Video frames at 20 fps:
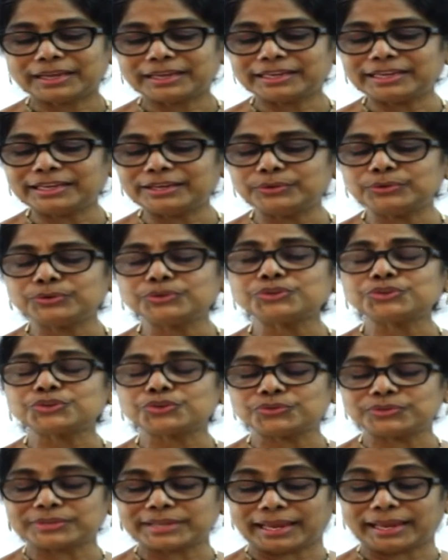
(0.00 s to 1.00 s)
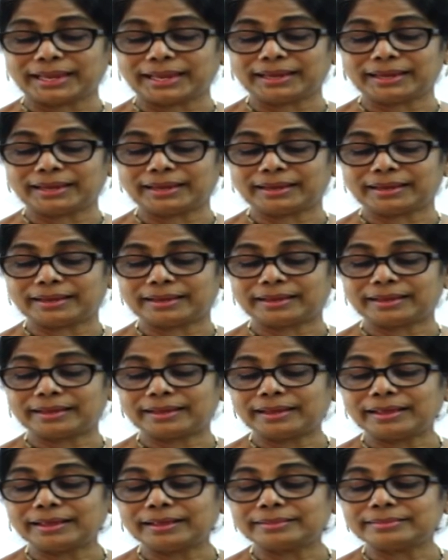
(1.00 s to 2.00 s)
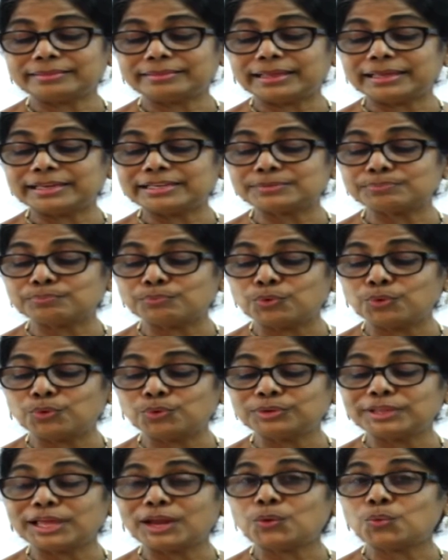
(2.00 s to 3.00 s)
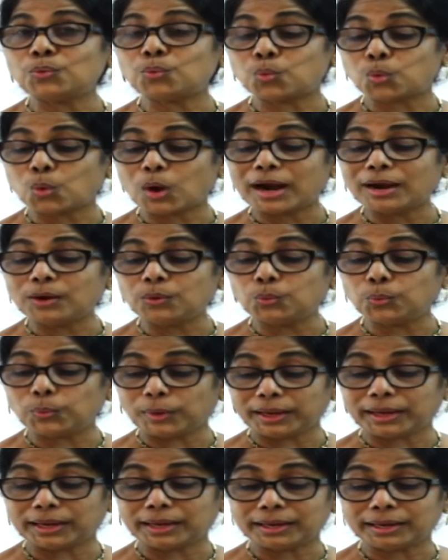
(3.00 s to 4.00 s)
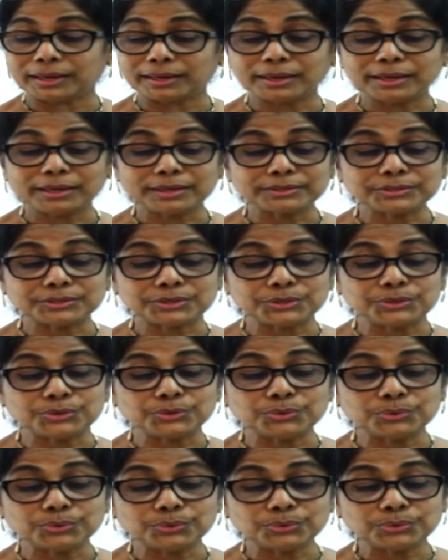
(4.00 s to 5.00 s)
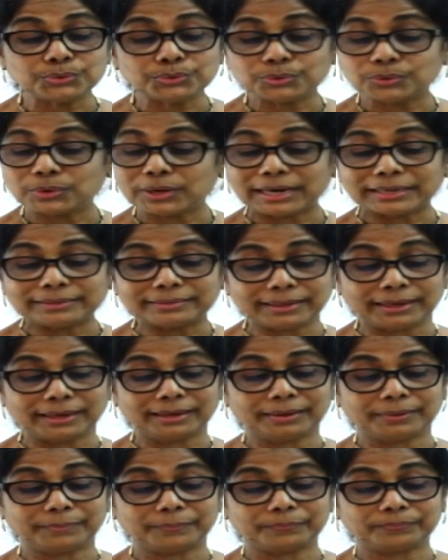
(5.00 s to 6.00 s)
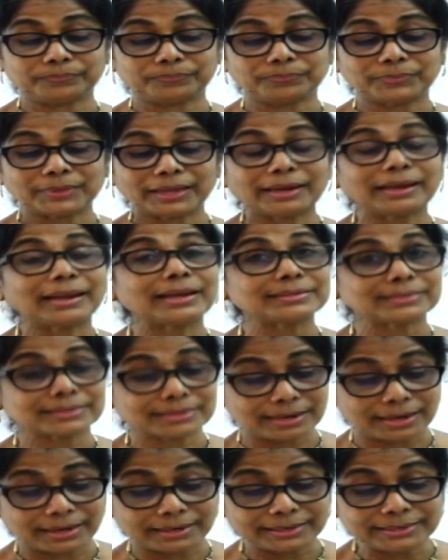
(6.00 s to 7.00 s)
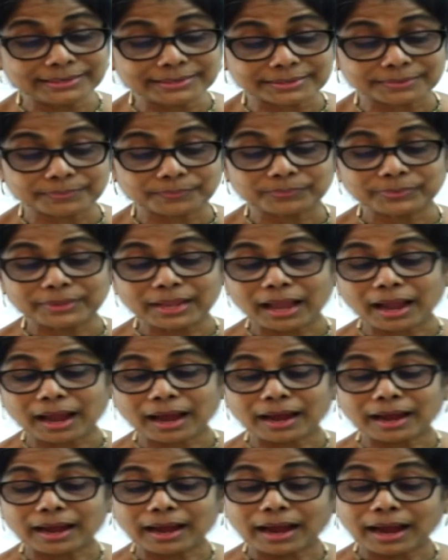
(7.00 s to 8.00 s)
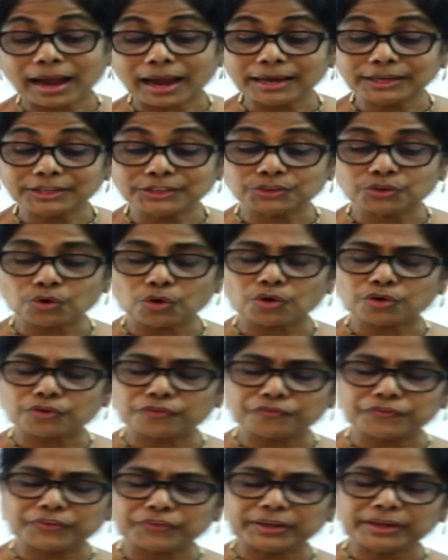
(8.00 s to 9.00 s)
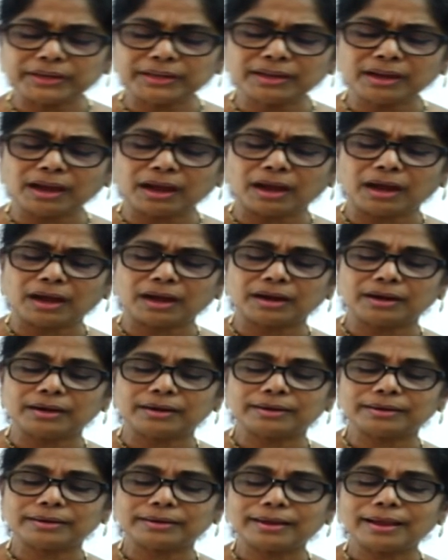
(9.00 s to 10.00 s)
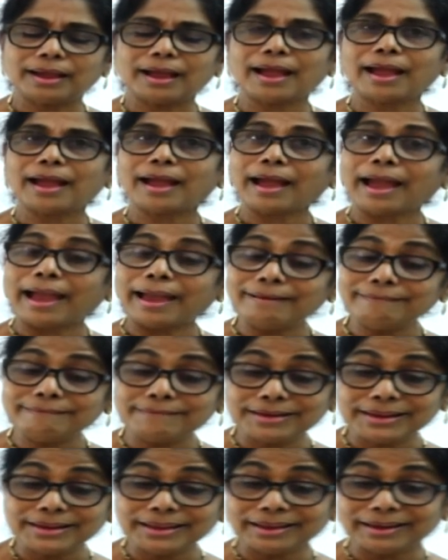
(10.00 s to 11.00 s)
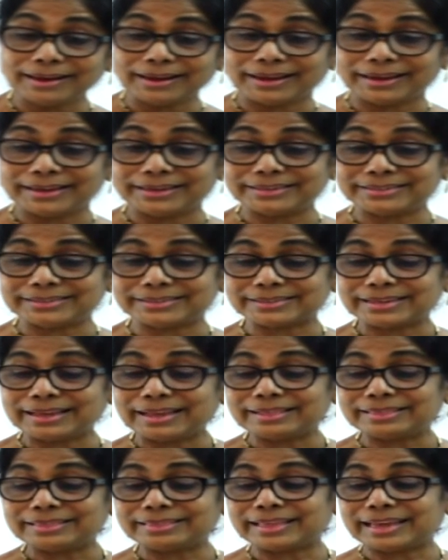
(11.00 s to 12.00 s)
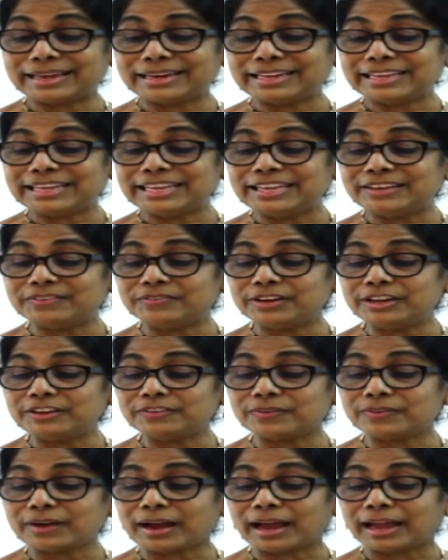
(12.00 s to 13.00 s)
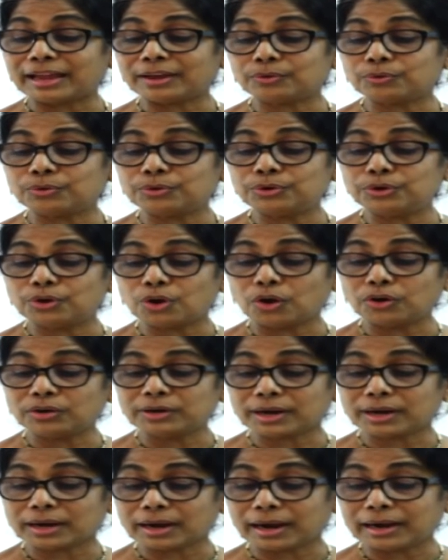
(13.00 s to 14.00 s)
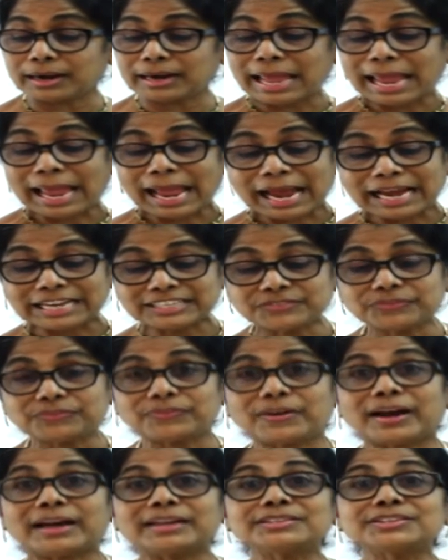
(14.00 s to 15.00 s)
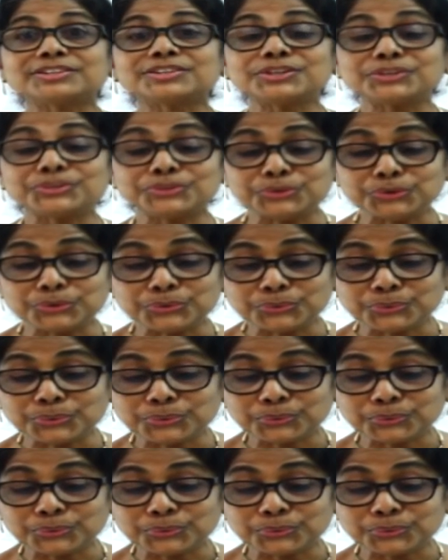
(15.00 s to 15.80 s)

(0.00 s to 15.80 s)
He used to say, there is more than one way to do a thing. Last night, I thought very hard and realized that even if I could not run as fast as you,